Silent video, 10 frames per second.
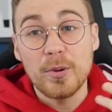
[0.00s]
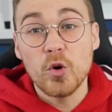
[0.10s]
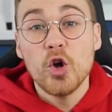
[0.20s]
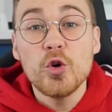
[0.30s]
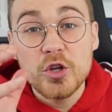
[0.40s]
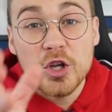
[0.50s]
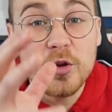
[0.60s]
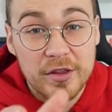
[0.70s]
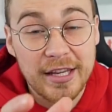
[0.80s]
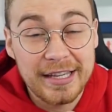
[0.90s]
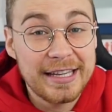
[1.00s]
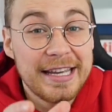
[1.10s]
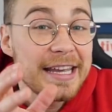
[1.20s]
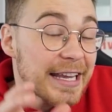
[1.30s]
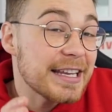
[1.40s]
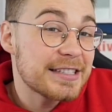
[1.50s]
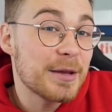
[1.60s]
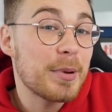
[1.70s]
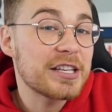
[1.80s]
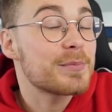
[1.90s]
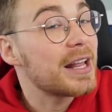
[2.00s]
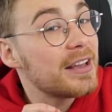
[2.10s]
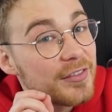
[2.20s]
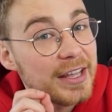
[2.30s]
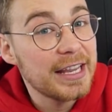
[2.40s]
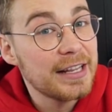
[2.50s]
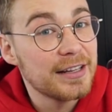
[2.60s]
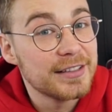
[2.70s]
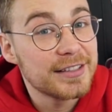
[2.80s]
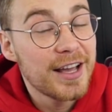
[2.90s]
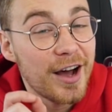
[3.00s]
But who do you think is the best player for England?